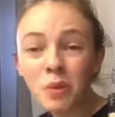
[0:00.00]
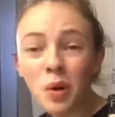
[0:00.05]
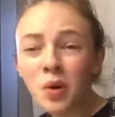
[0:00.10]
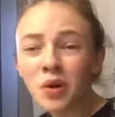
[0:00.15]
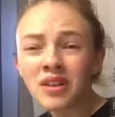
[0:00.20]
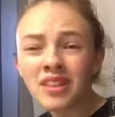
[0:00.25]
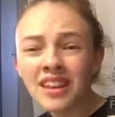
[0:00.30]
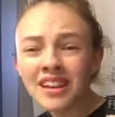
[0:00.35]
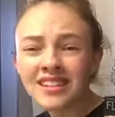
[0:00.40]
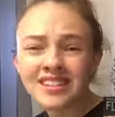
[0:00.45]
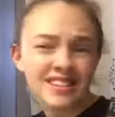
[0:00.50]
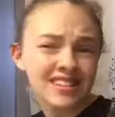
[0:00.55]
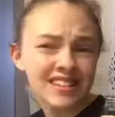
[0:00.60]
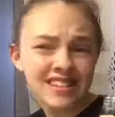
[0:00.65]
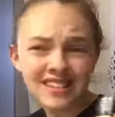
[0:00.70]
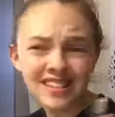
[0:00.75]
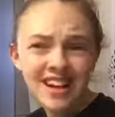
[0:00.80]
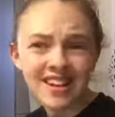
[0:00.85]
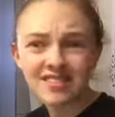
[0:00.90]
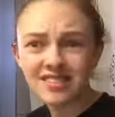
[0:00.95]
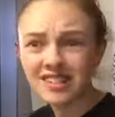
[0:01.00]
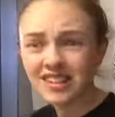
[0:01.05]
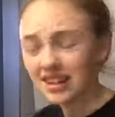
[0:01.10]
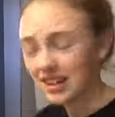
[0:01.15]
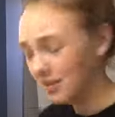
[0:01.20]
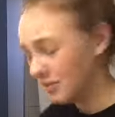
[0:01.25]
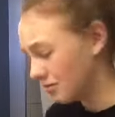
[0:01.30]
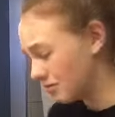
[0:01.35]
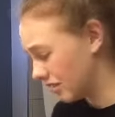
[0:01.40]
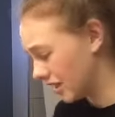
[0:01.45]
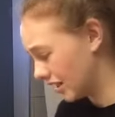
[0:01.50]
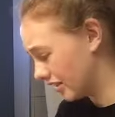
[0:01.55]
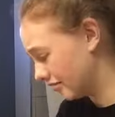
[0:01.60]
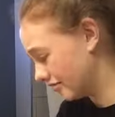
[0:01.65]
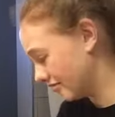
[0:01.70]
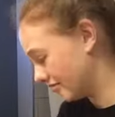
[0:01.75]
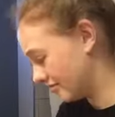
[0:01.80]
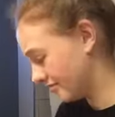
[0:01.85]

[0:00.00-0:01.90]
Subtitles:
poreless. It's not really, but